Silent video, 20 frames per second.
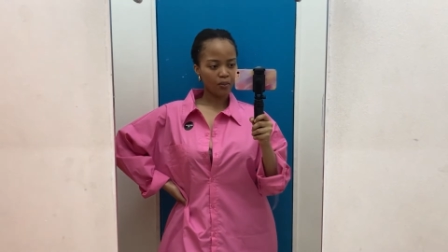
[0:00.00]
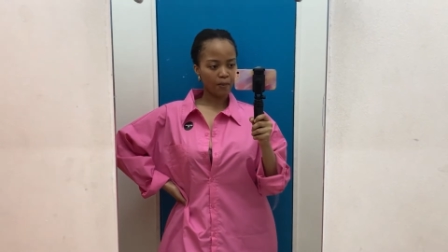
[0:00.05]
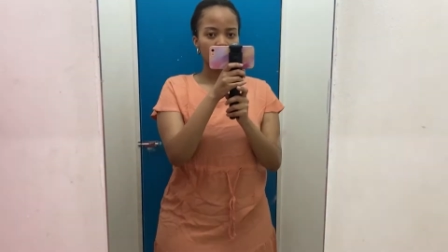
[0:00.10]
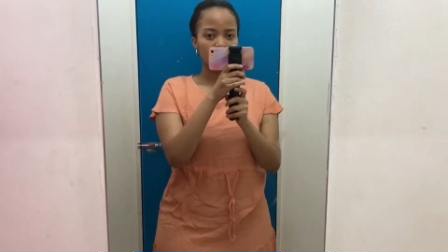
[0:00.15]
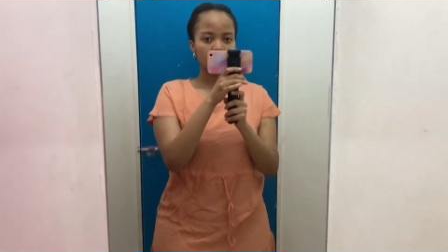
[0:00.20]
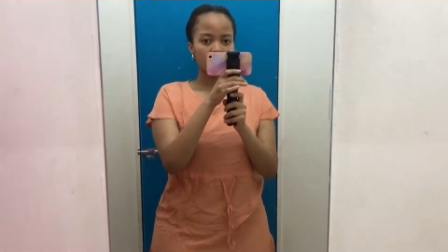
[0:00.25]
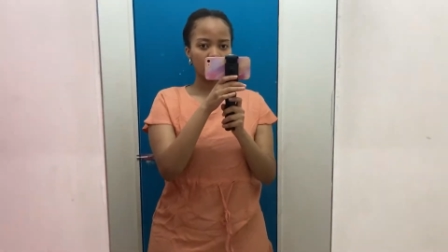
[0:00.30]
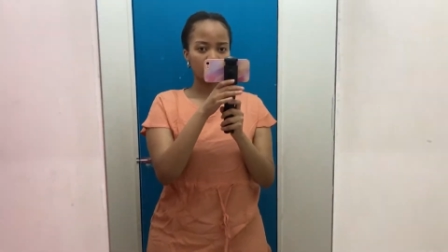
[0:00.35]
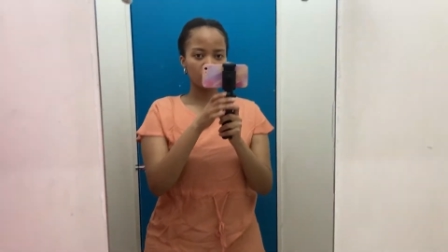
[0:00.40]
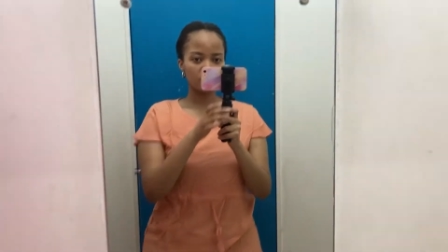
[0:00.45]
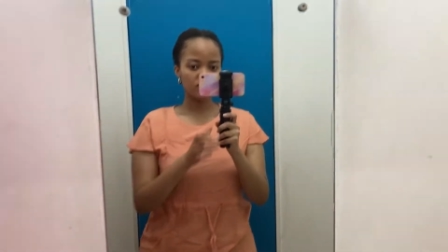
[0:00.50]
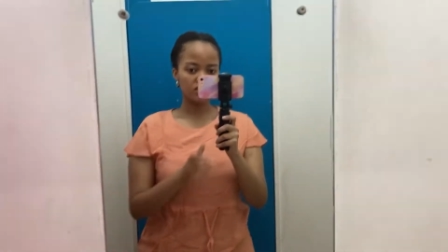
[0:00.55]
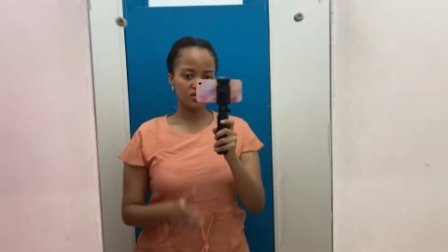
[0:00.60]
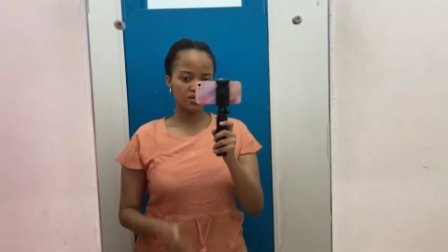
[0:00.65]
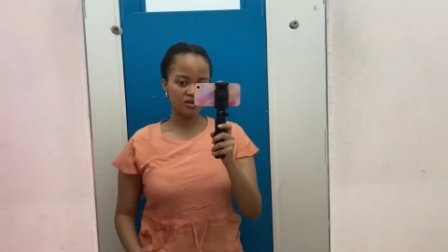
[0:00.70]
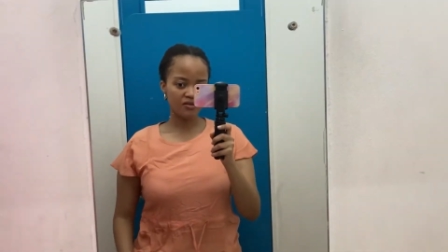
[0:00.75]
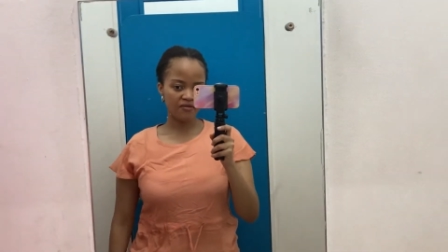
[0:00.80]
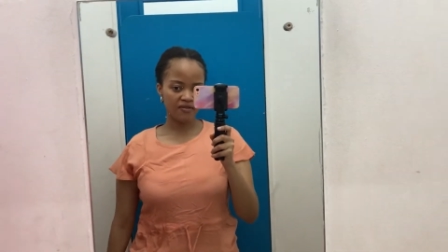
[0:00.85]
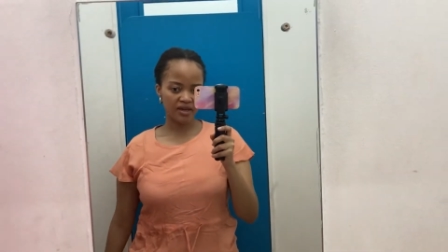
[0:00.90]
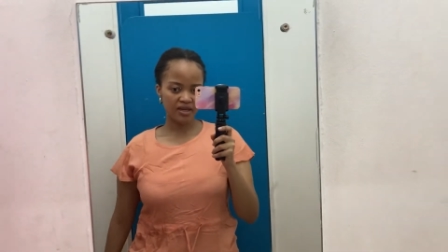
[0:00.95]
so this is
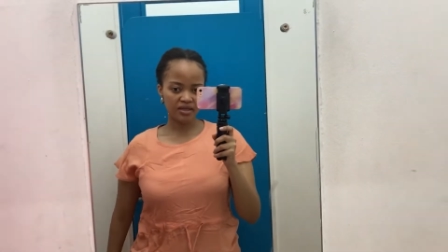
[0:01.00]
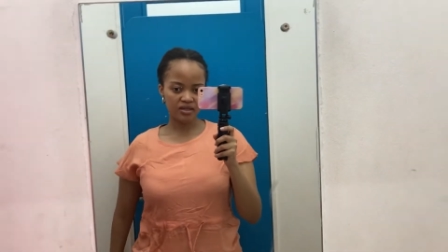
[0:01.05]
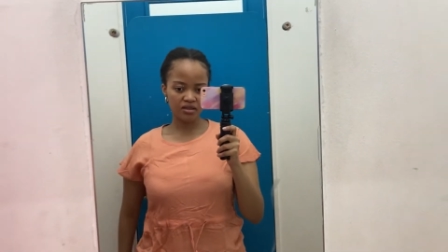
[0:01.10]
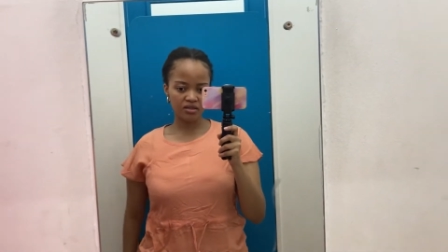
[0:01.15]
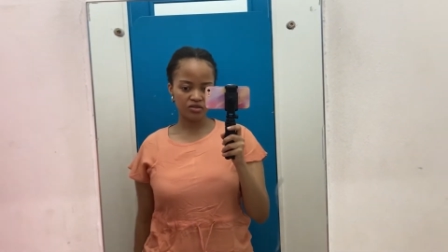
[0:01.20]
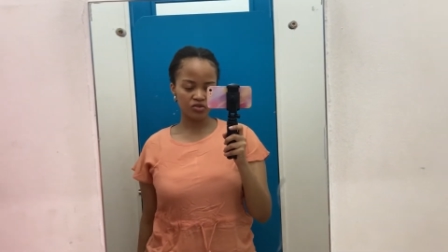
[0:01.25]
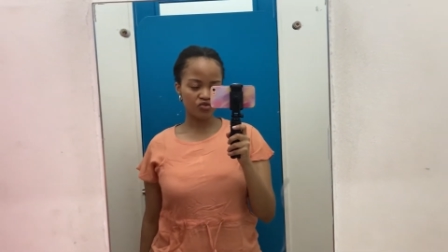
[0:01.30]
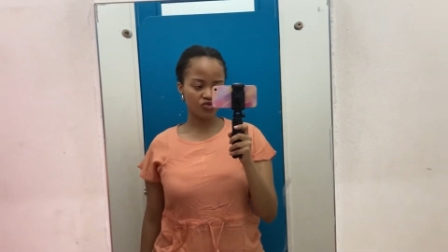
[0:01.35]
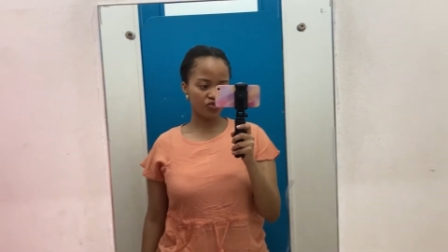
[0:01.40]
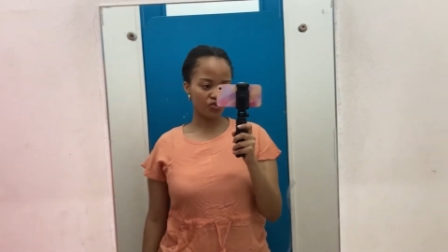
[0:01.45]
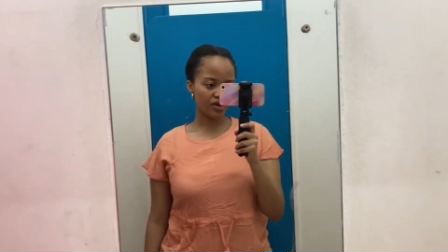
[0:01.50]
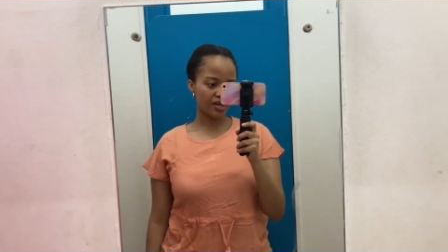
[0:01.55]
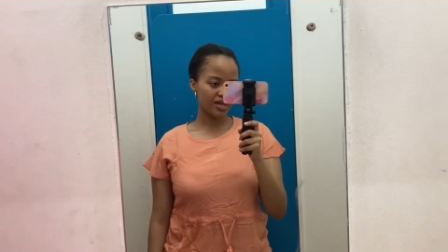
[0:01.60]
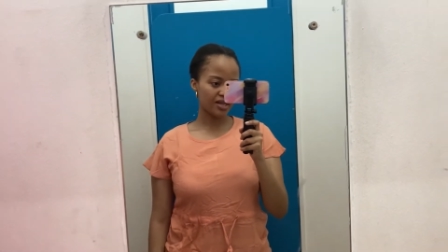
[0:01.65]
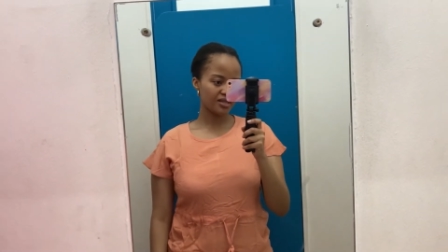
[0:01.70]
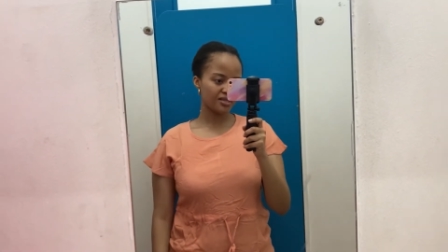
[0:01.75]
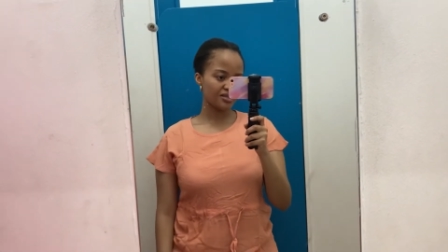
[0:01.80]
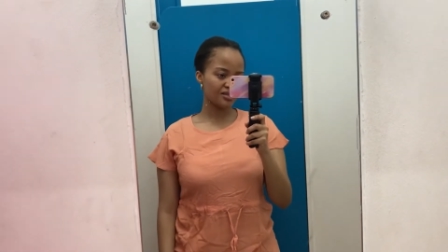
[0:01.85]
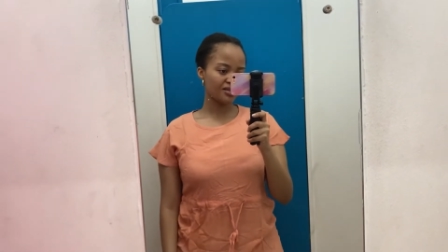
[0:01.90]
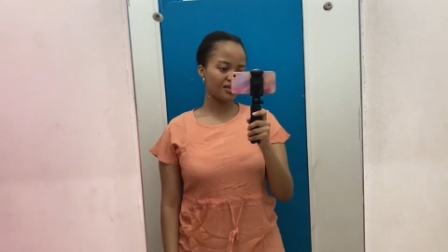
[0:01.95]
the final
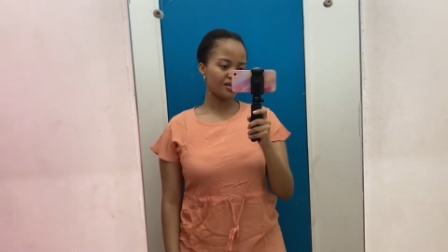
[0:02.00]
dress